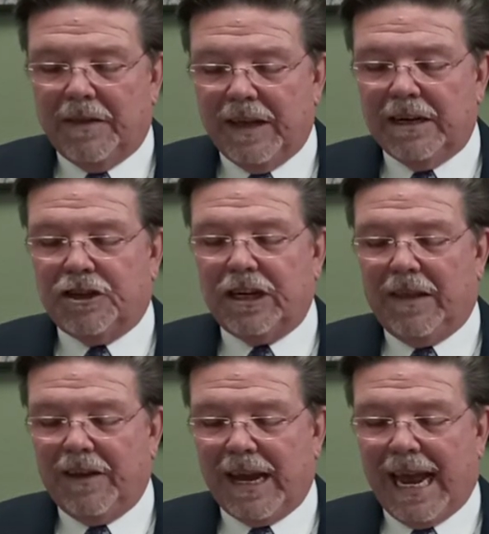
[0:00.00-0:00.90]
then
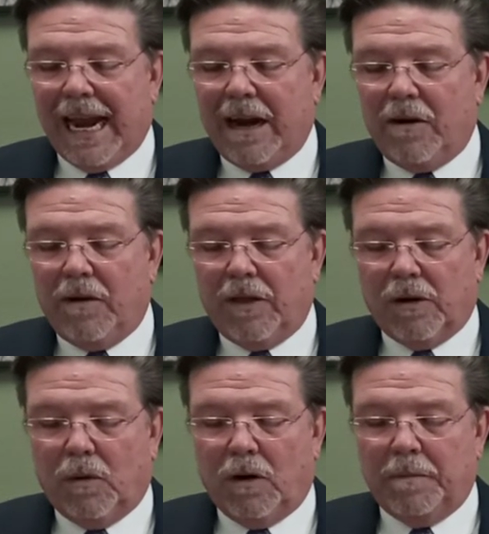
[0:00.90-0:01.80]
shall the anger of the
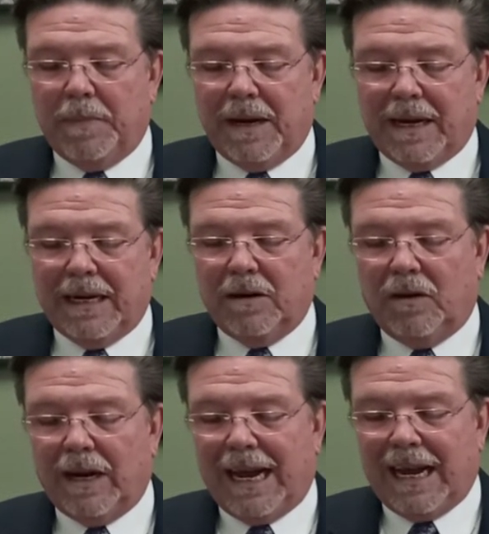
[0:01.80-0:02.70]
Lord be
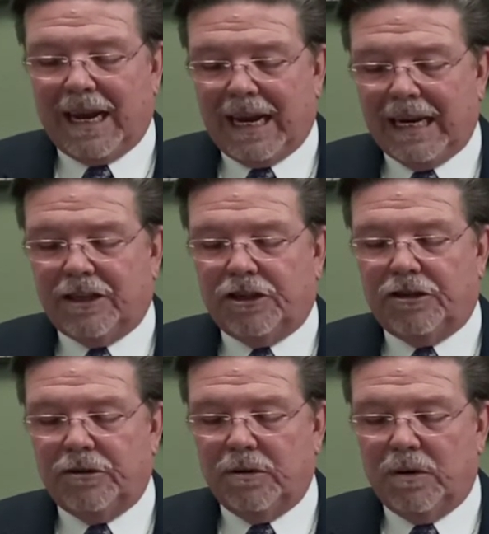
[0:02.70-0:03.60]
kindled
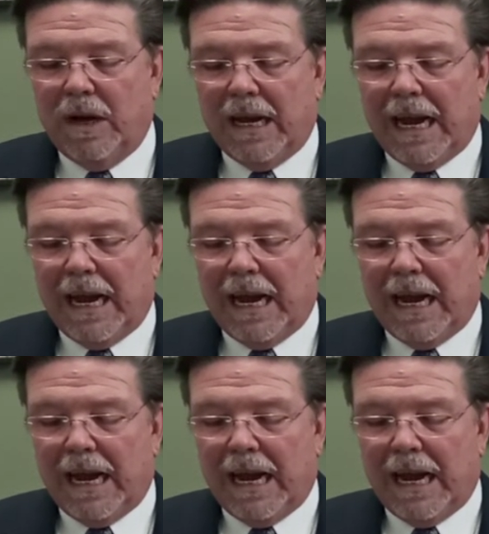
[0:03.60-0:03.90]
against you,